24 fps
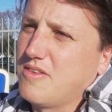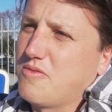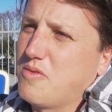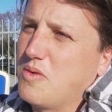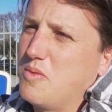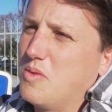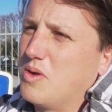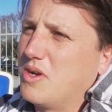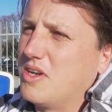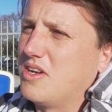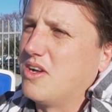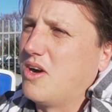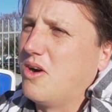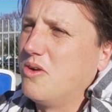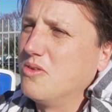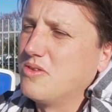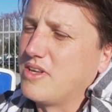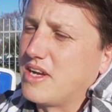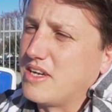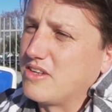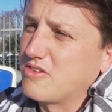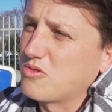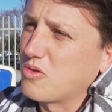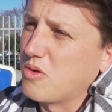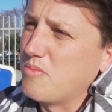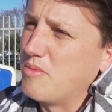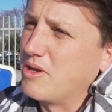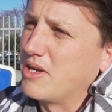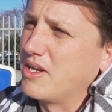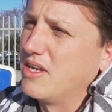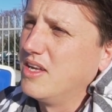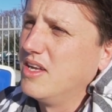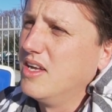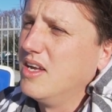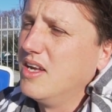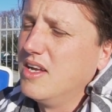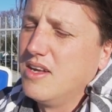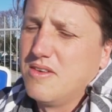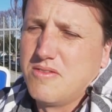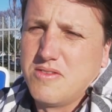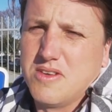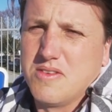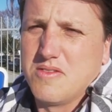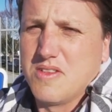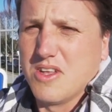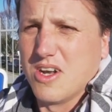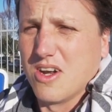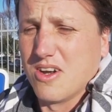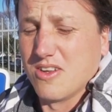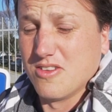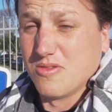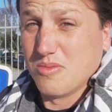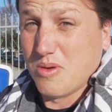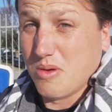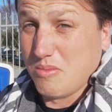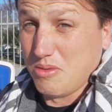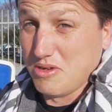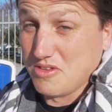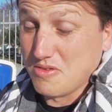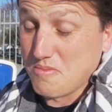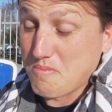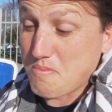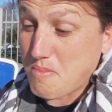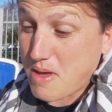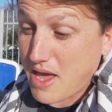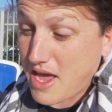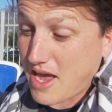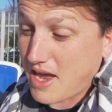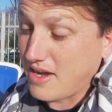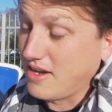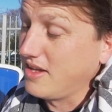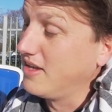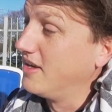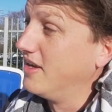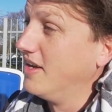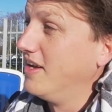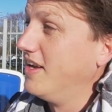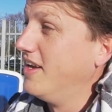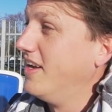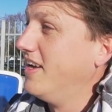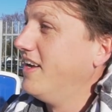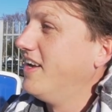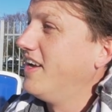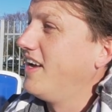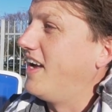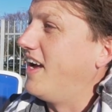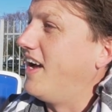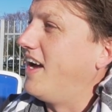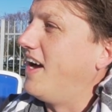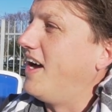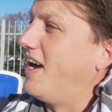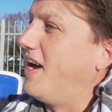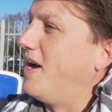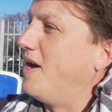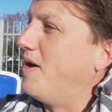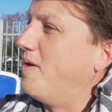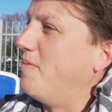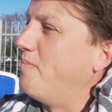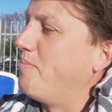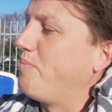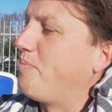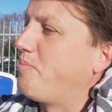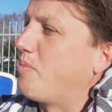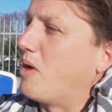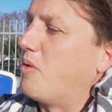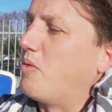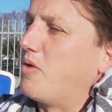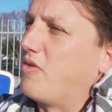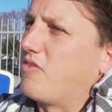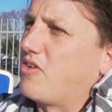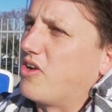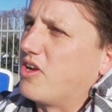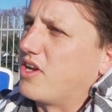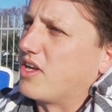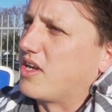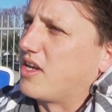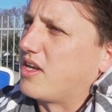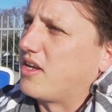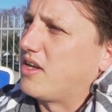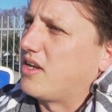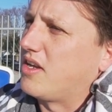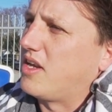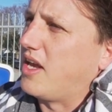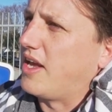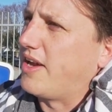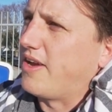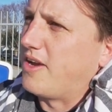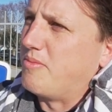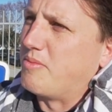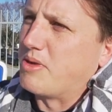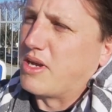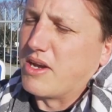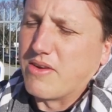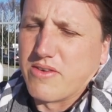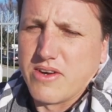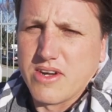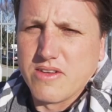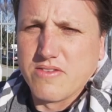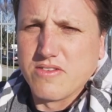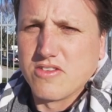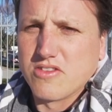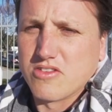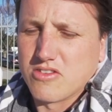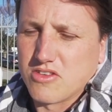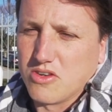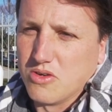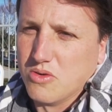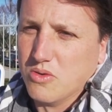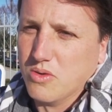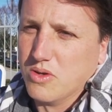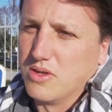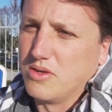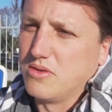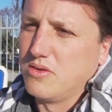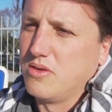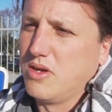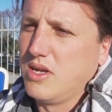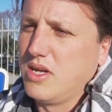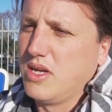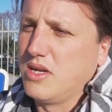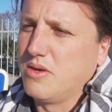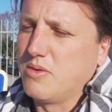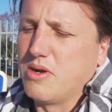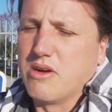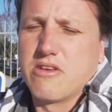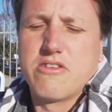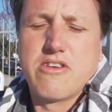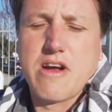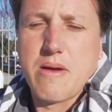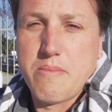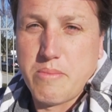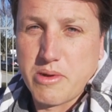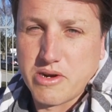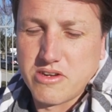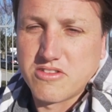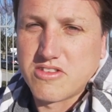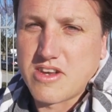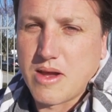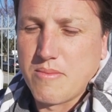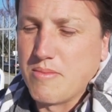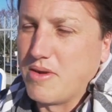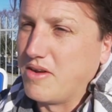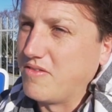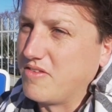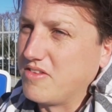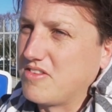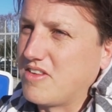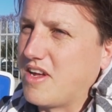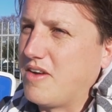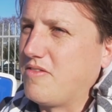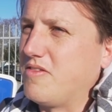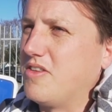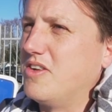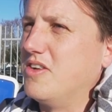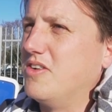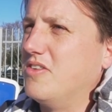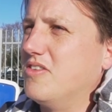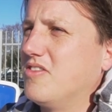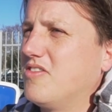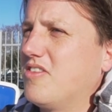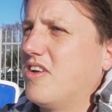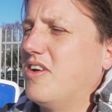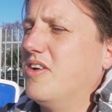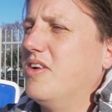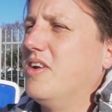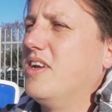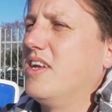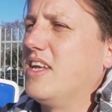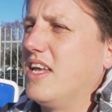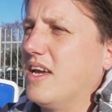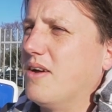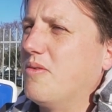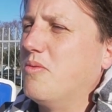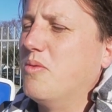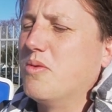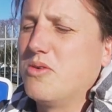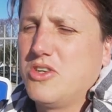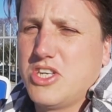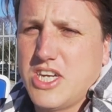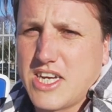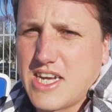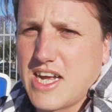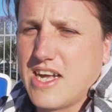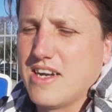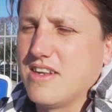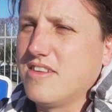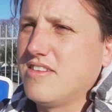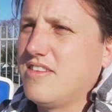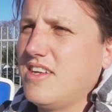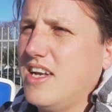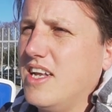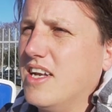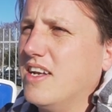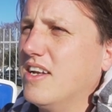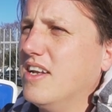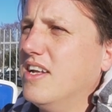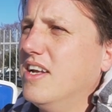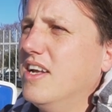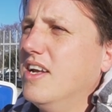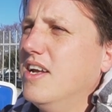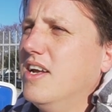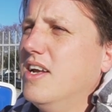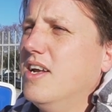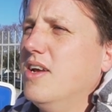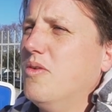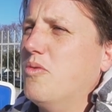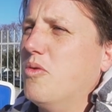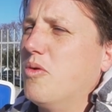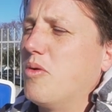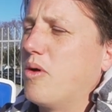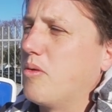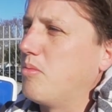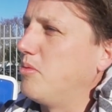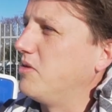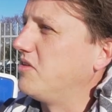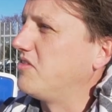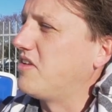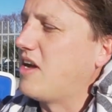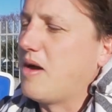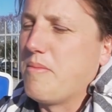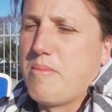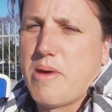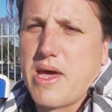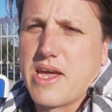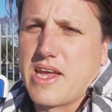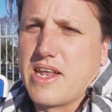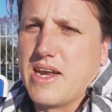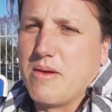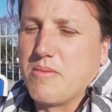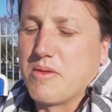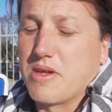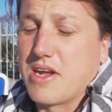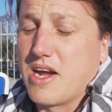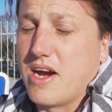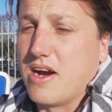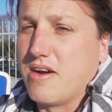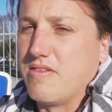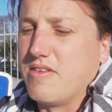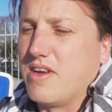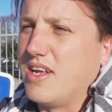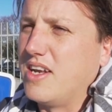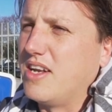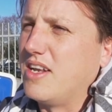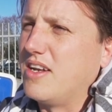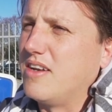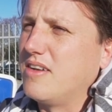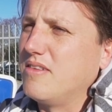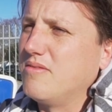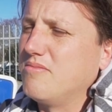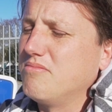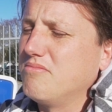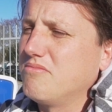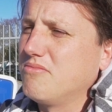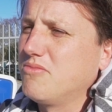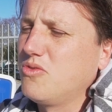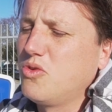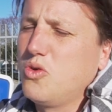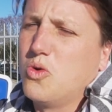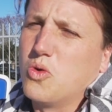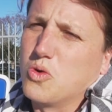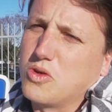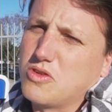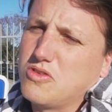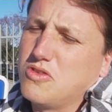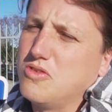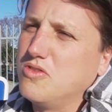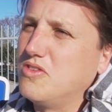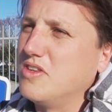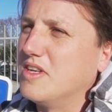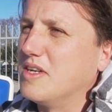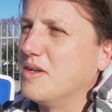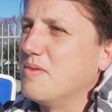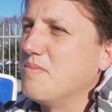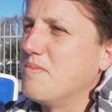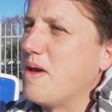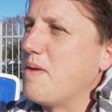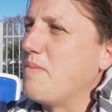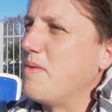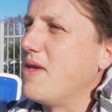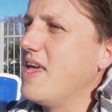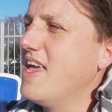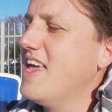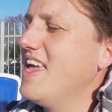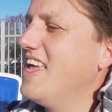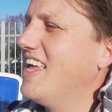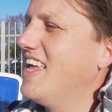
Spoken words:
If we wanted a whole day swimming, $50 probably isn't bad. But we've got to get home and get ready for school, and we've got grandparents coming over this afternoon. So, yeah, we'll check out at 10. We'll probably start packing up the caravan at 9:45, maybe.